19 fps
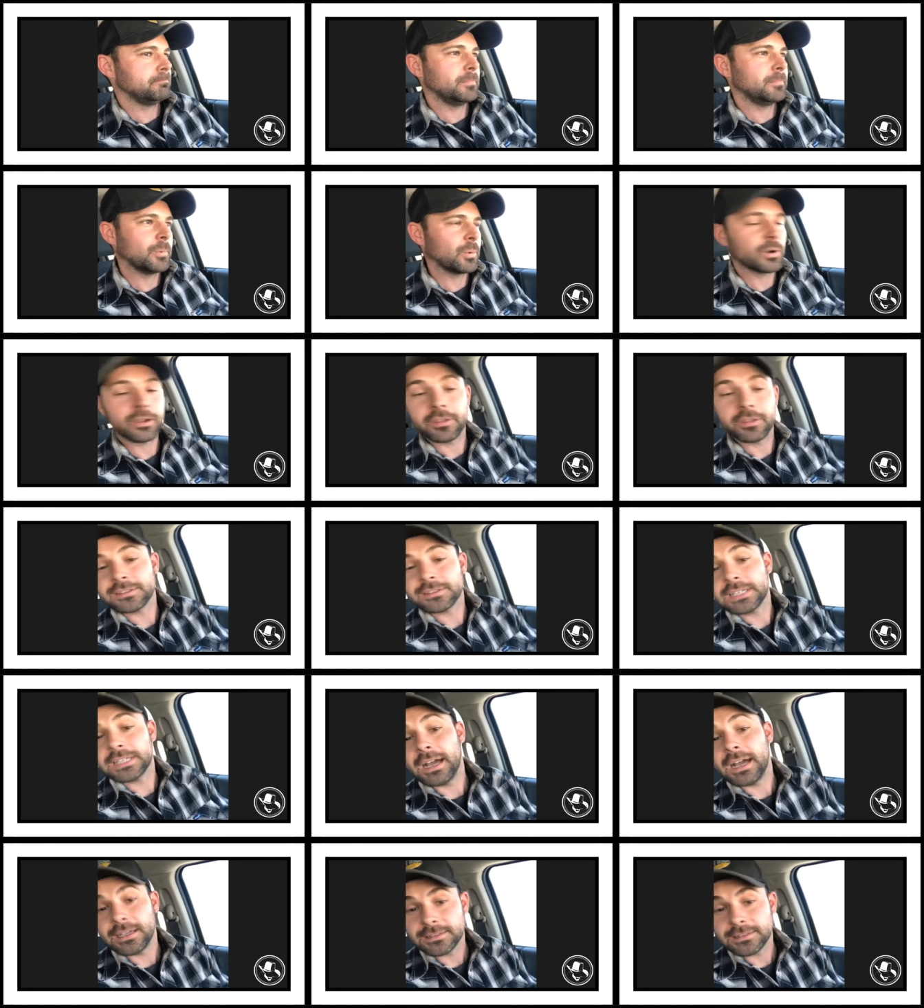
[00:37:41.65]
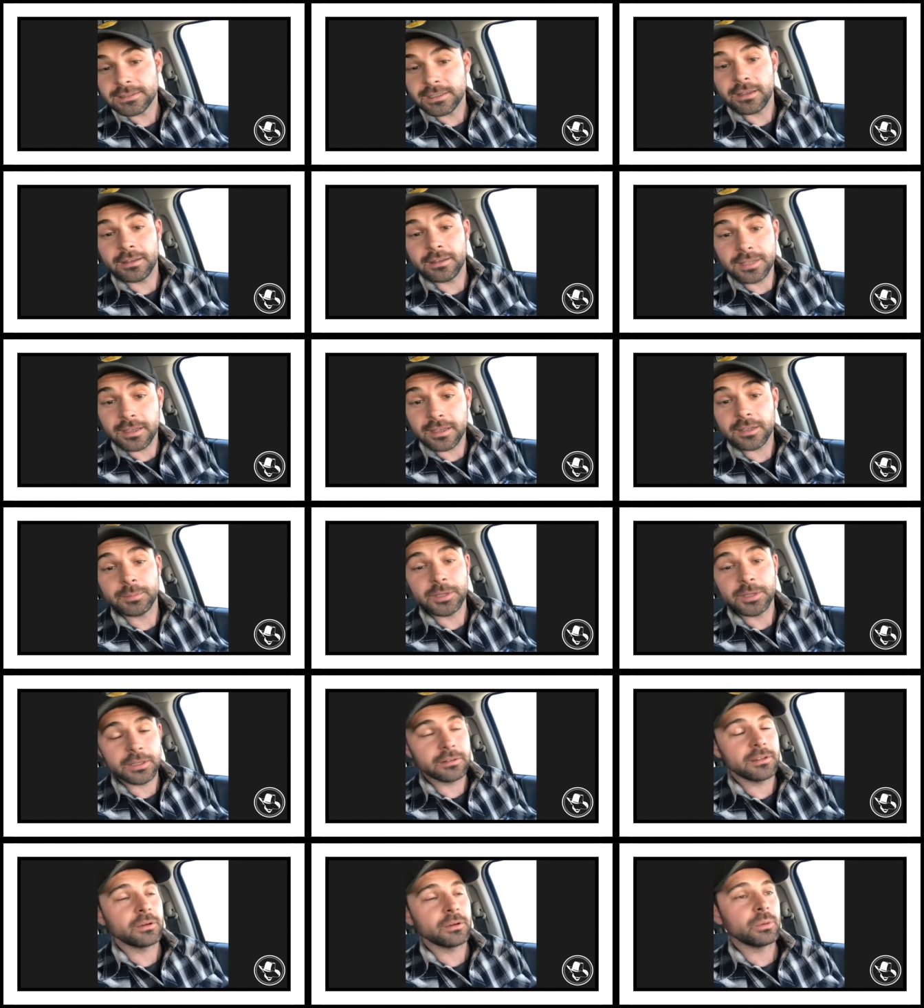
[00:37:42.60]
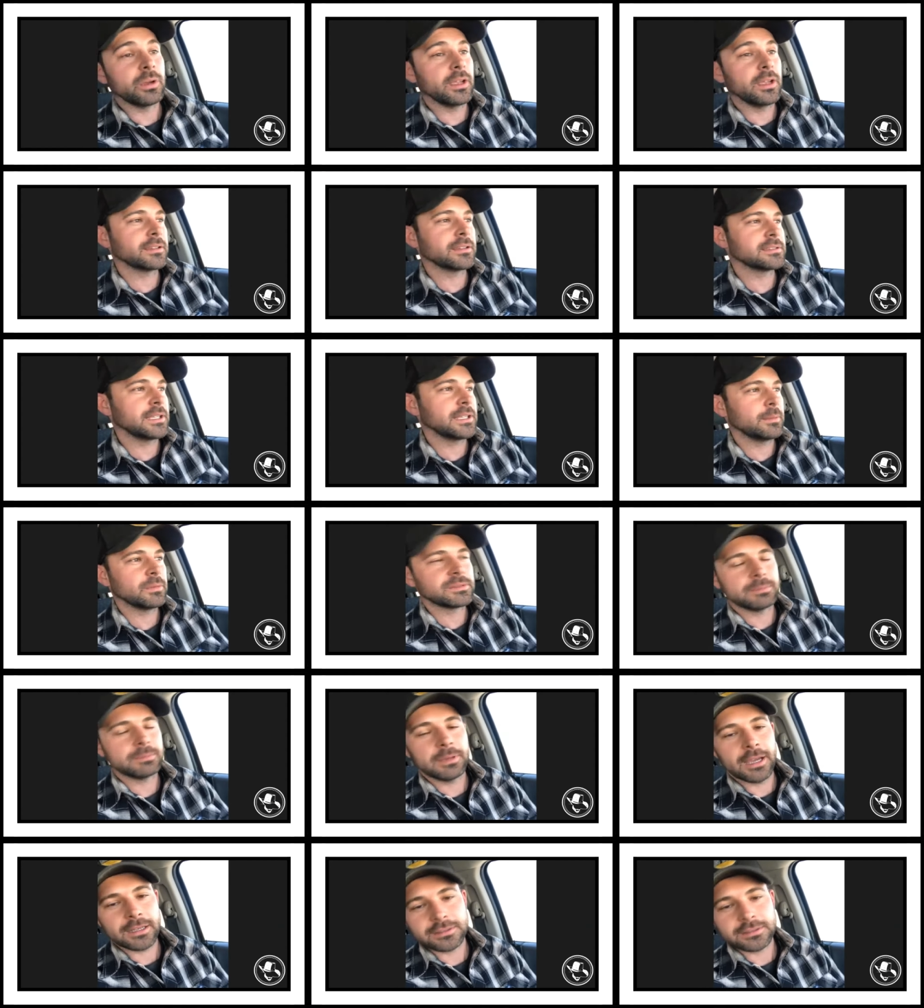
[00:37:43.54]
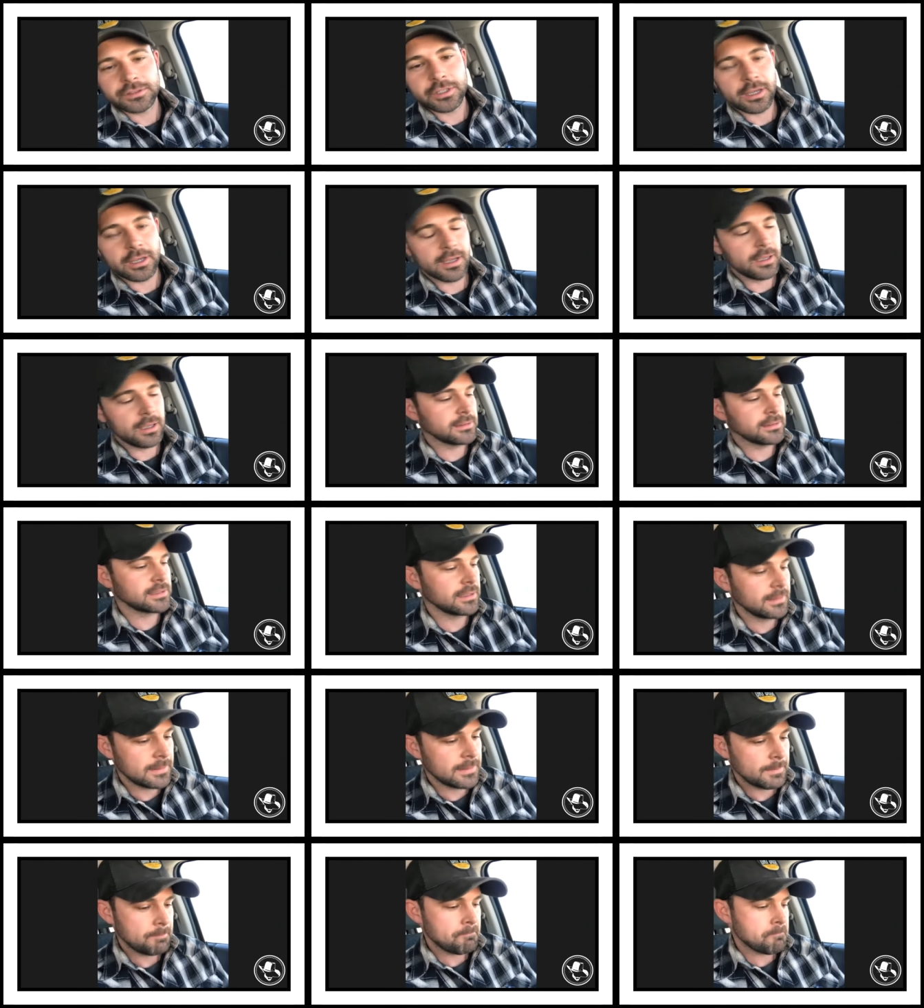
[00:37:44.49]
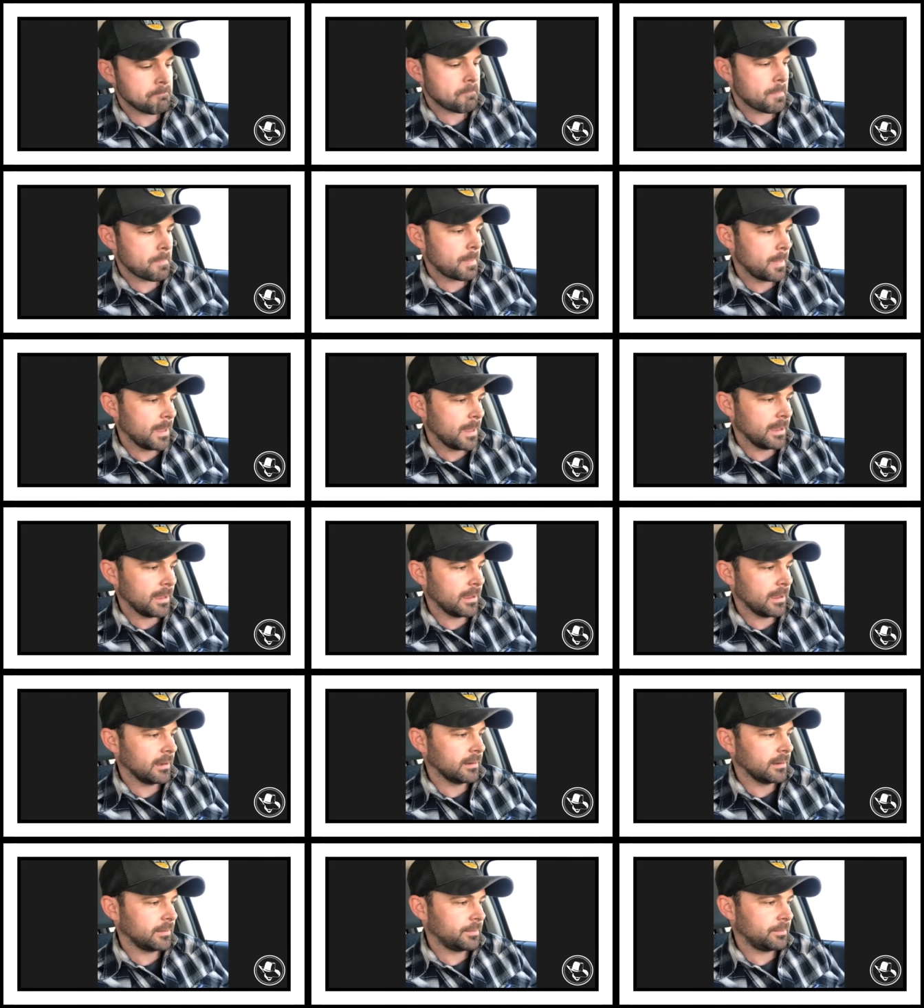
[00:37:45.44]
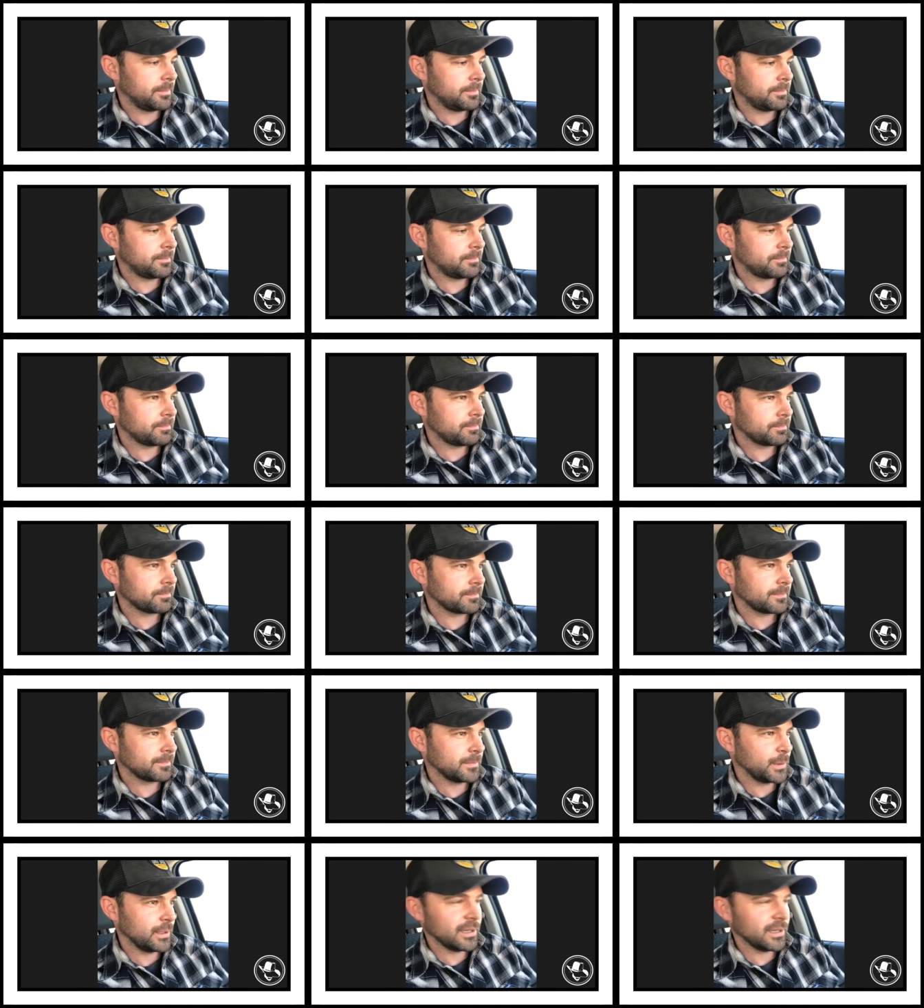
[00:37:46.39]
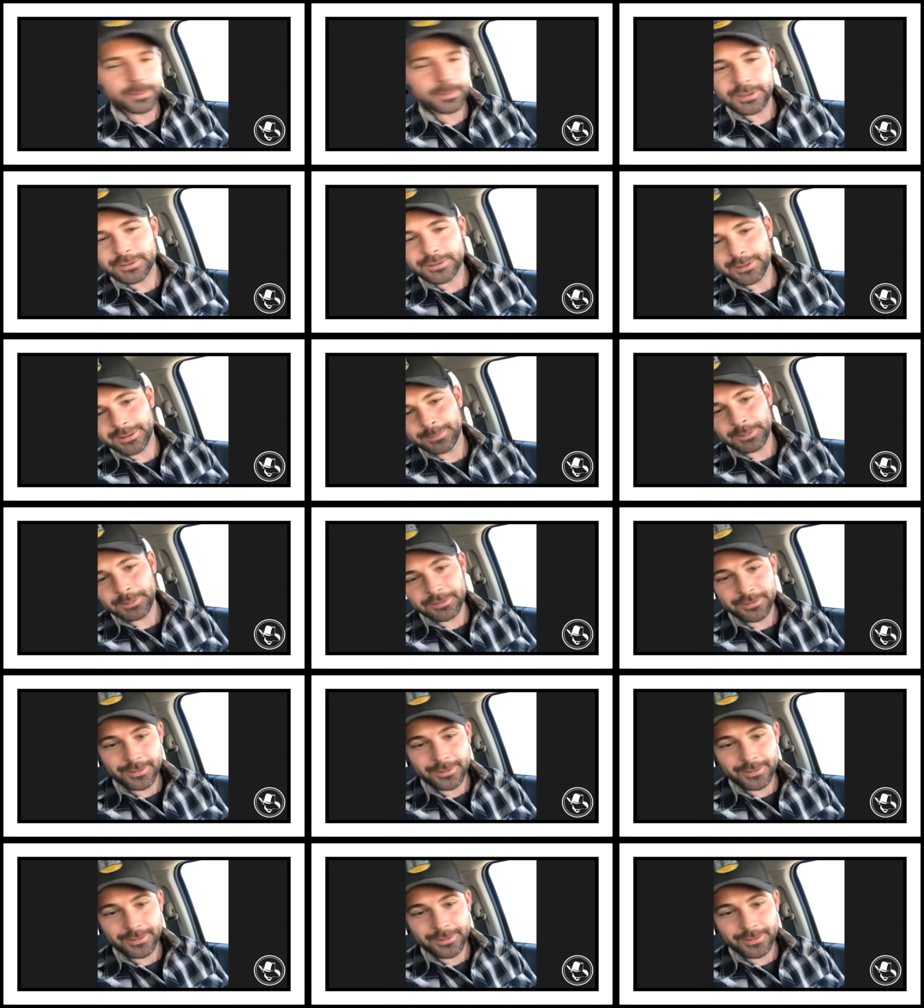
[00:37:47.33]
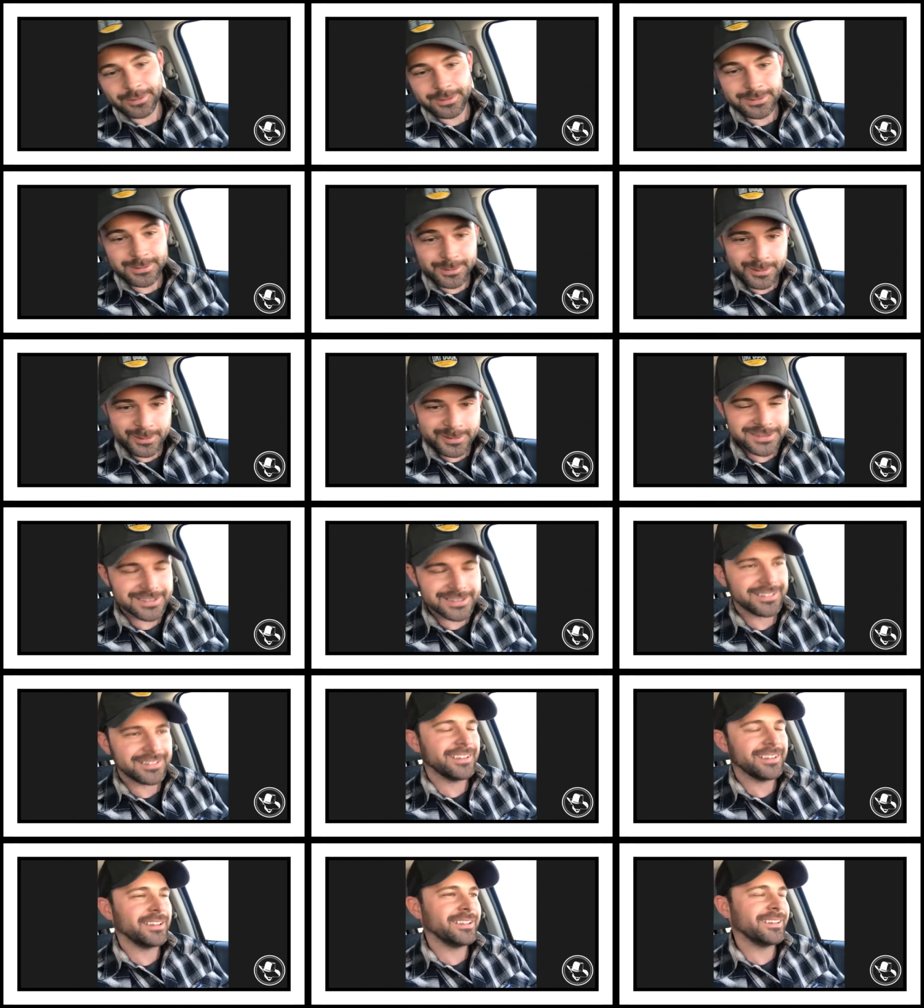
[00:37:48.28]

one of these guys that had taken me under their wing his name was max gines and he helped me train my first horse and